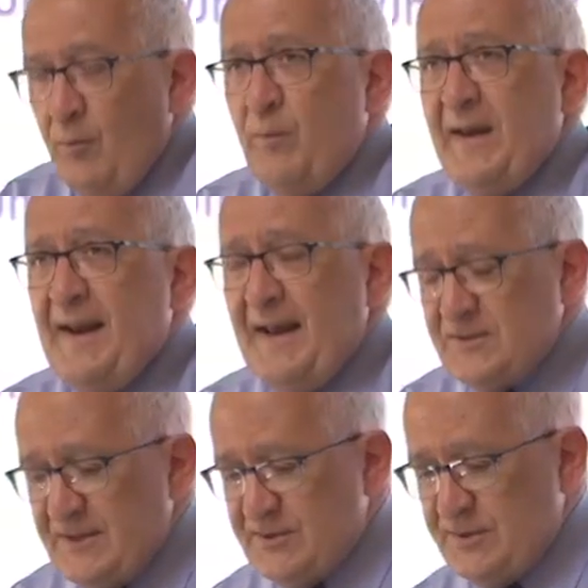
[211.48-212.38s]
We had
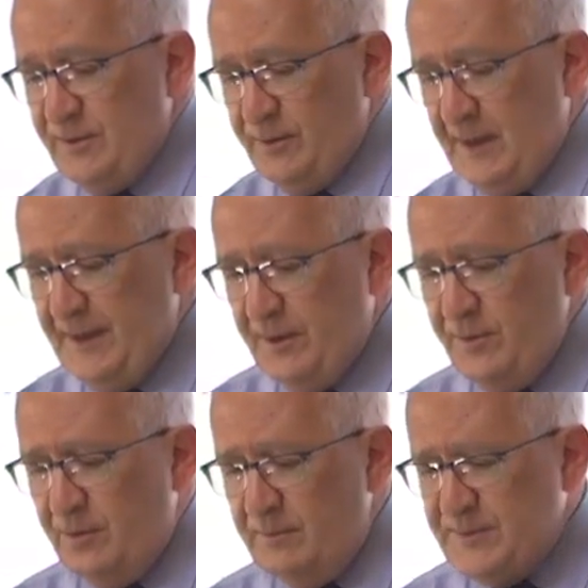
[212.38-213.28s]
access to an
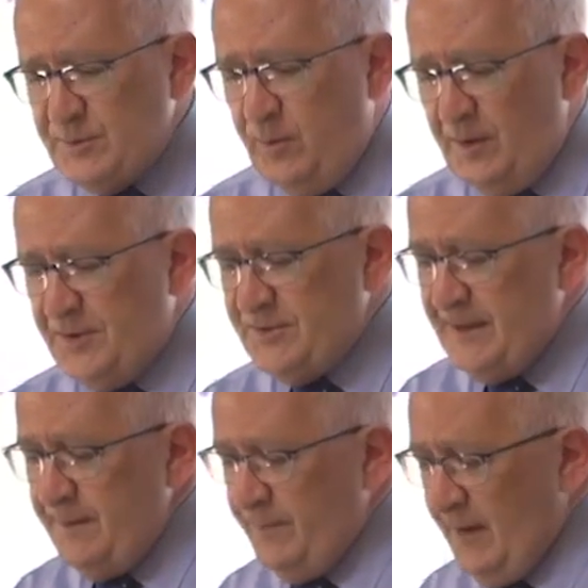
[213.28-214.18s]
enormous
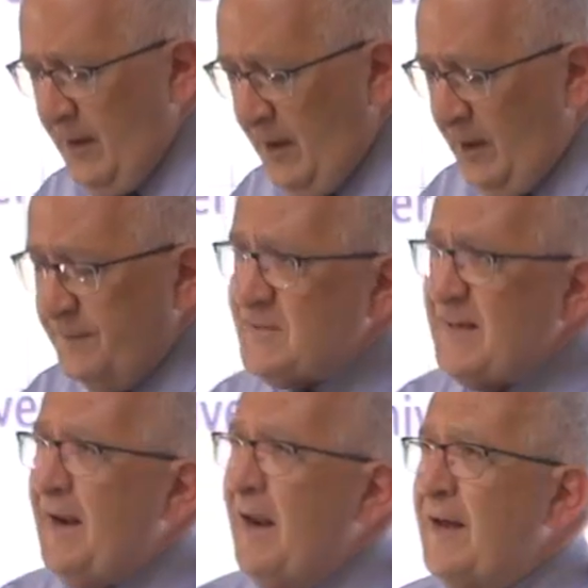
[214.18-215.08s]
quantity of
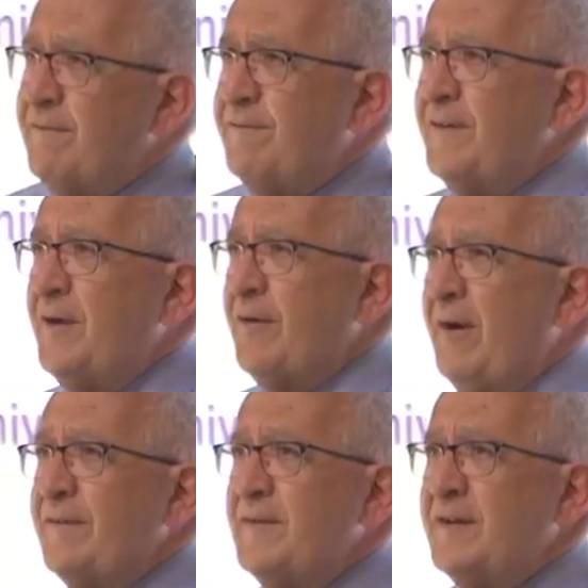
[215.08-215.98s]
satellite
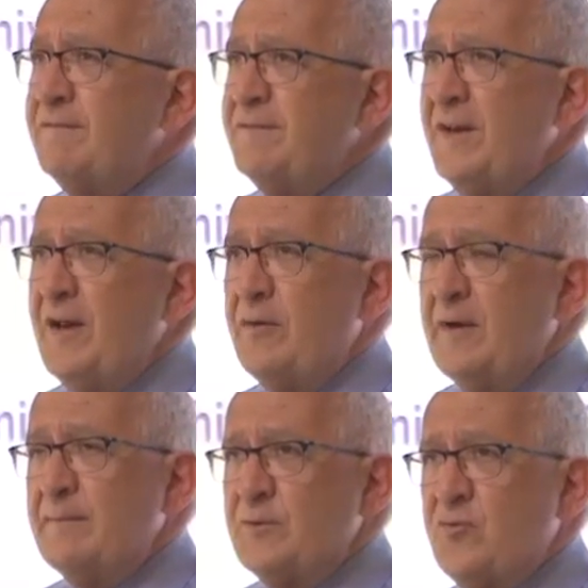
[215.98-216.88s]
photographic and video
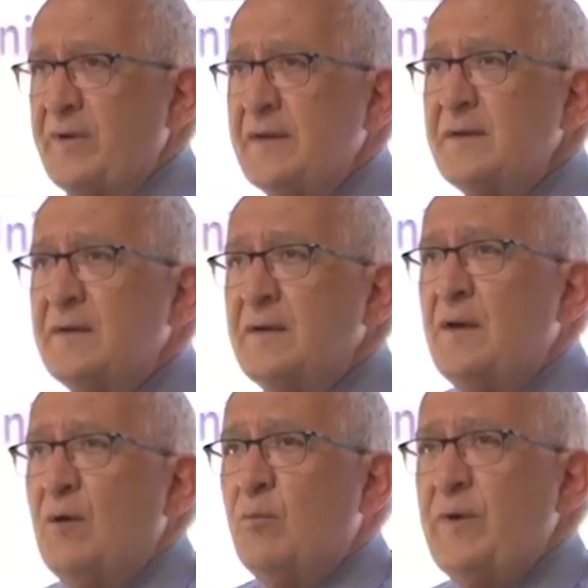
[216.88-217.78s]
imagery,
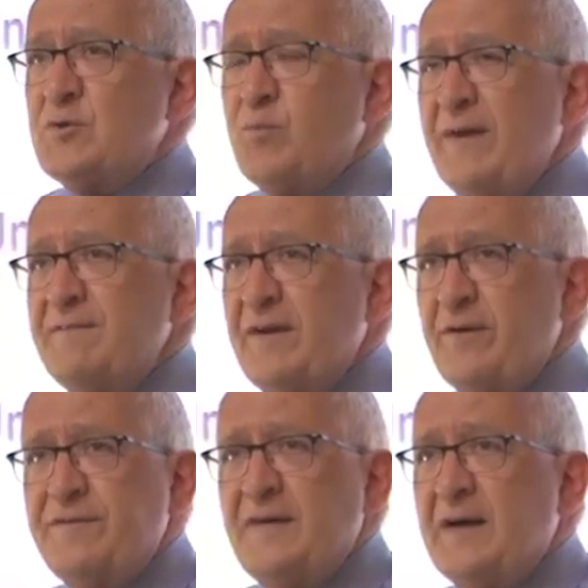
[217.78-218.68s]
which when
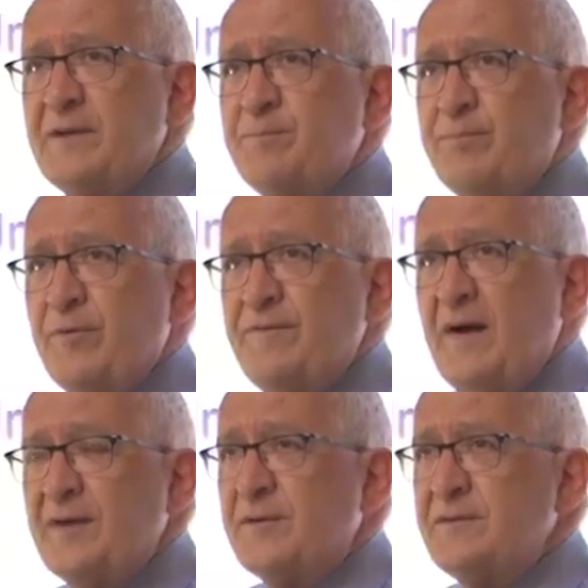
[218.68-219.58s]
verified
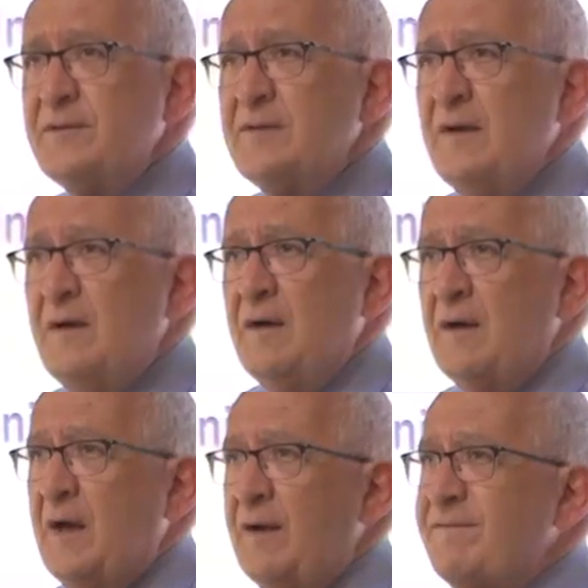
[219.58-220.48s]
provided
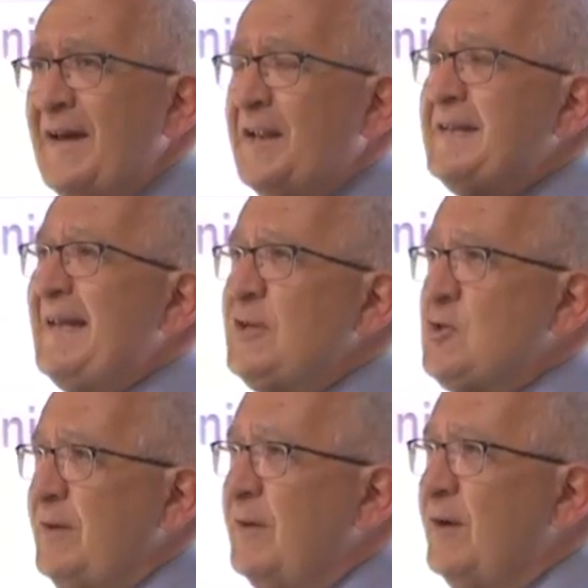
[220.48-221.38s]
a
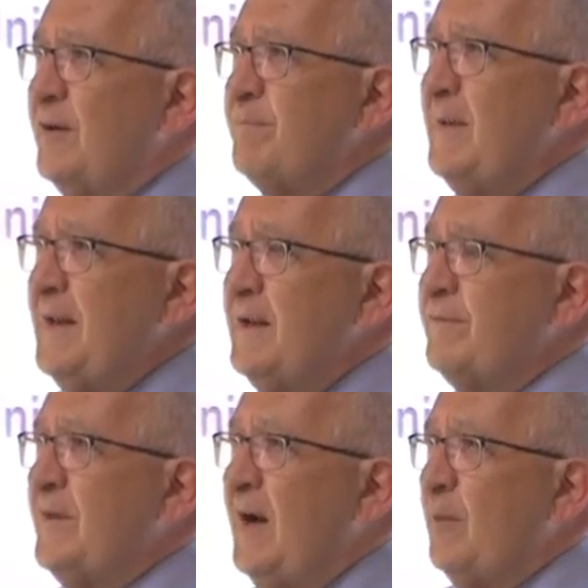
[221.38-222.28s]
validation of many
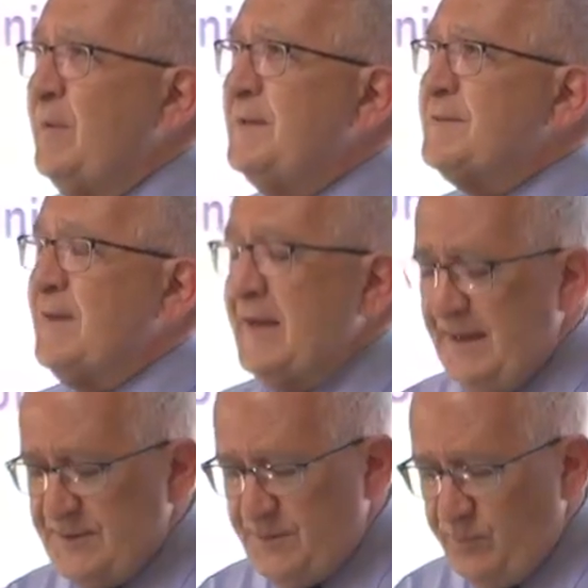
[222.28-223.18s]
of the eyewitness
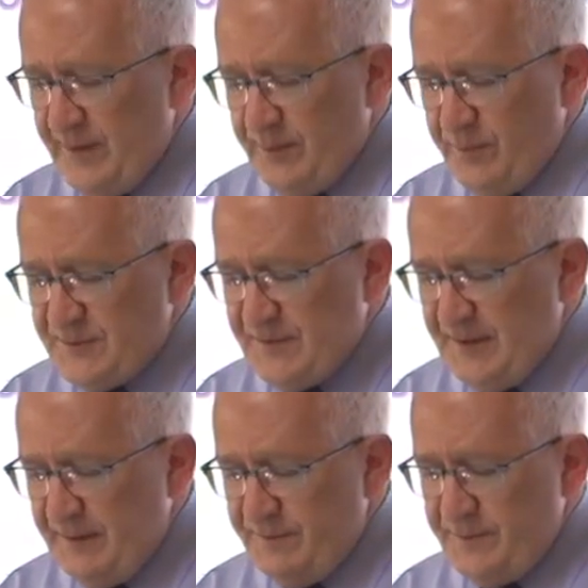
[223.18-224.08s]
accounts that we had
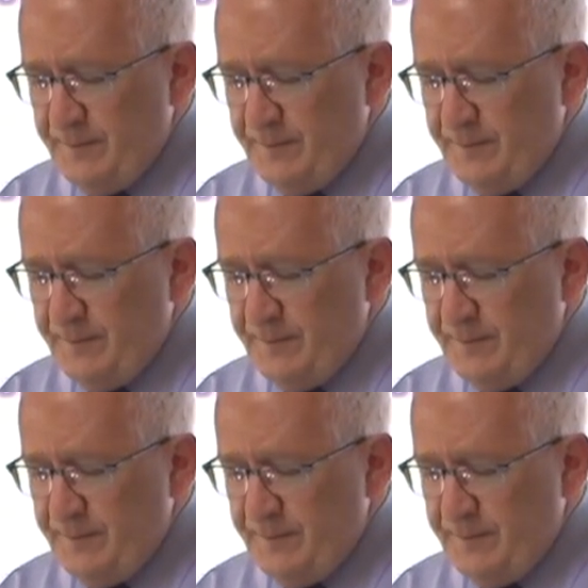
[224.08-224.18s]
received.